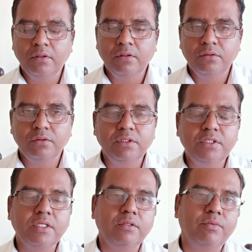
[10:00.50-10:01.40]
So these
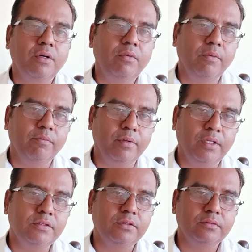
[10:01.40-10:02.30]
are the problem
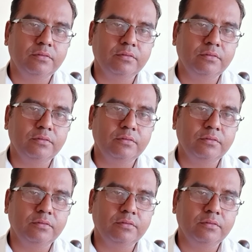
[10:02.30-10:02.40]
plays.